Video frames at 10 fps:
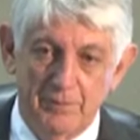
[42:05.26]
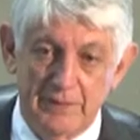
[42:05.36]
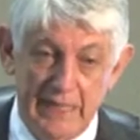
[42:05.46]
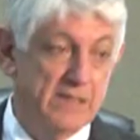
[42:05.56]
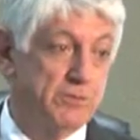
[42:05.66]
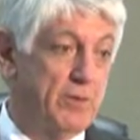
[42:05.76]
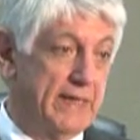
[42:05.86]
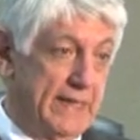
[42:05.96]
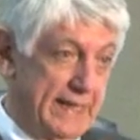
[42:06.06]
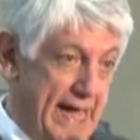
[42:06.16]
he just wanted to
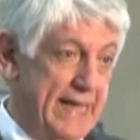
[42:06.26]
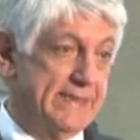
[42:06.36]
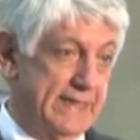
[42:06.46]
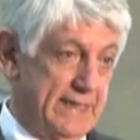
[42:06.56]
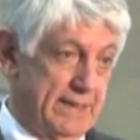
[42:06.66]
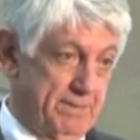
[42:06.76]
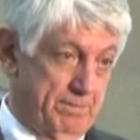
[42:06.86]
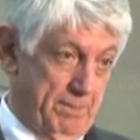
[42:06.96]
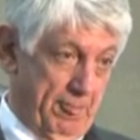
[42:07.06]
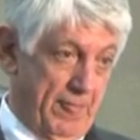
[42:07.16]
get the case in.
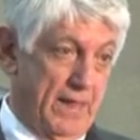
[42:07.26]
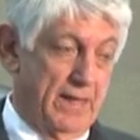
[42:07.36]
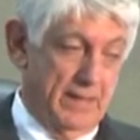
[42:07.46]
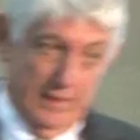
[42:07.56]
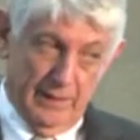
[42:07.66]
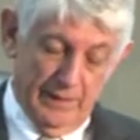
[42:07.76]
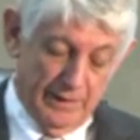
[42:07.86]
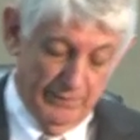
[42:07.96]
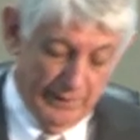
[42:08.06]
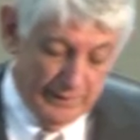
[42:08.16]

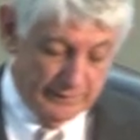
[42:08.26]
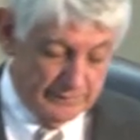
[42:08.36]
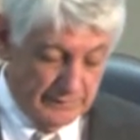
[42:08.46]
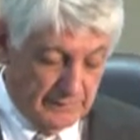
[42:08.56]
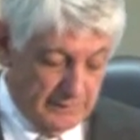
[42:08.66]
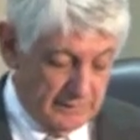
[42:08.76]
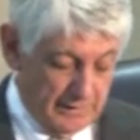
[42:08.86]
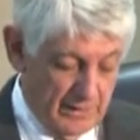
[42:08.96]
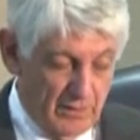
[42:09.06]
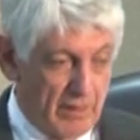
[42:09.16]
Well, you
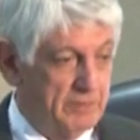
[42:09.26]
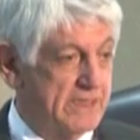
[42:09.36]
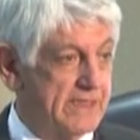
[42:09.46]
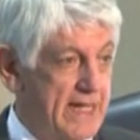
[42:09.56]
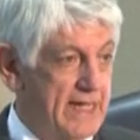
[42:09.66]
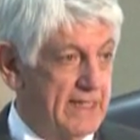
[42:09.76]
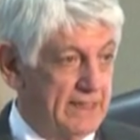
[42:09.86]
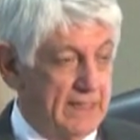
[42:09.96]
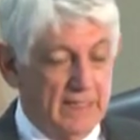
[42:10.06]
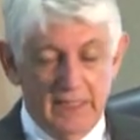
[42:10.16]
know, I'm just saying,
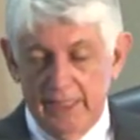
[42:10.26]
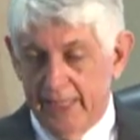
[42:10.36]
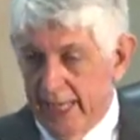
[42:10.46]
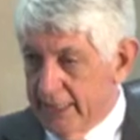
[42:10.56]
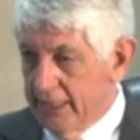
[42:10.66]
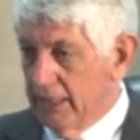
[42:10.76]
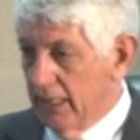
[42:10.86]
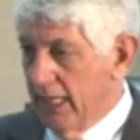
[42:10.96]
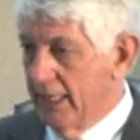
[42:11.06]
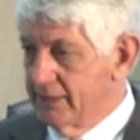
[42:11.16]
you got to get the
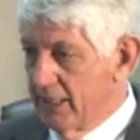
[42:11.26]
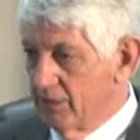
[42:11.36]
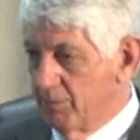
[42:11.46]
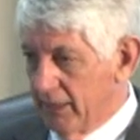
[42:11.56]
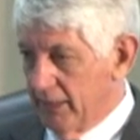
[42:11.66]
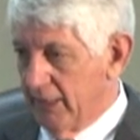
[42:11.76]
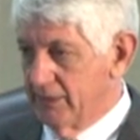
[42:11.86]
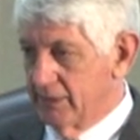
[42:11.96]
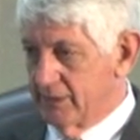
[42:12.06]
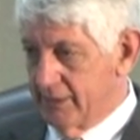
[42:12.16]
client's
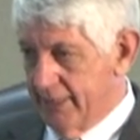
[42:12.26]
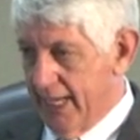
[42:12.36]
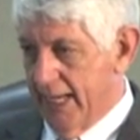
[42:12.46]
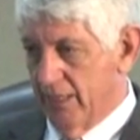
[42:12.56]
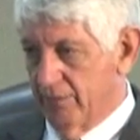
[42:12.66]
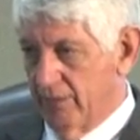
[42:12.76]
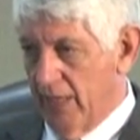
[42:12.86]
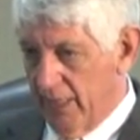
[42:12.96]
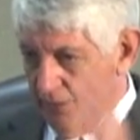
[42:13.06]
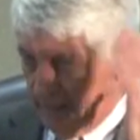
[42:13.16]
expectations down,
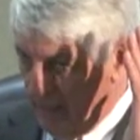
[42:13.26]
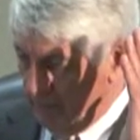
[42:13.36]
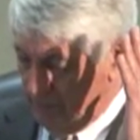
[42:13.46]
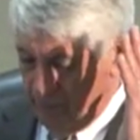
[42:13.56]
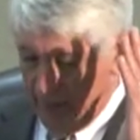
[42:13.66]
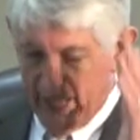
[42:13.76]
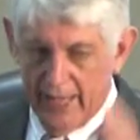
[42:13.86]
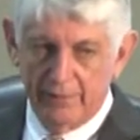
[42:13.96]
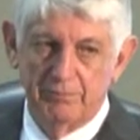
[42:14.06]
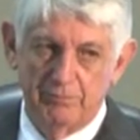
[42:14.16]
not too
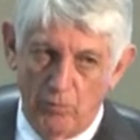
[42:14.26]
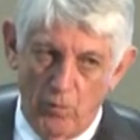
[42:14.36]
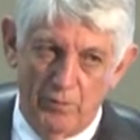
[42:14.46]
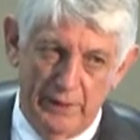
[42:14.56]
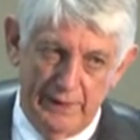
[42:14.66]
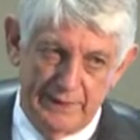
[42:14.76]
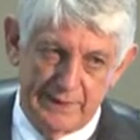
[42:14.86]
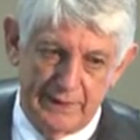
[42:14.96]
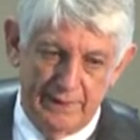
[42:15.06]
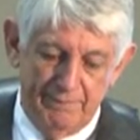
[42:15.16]
high, more
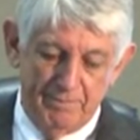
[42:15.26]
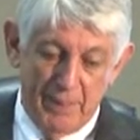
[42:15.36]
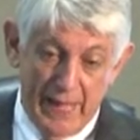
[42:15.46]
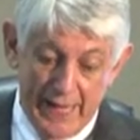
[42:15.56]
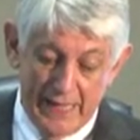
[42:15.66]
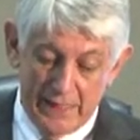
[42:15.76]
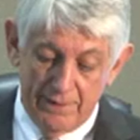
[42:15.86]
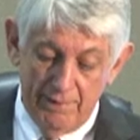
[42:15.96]
realistic. And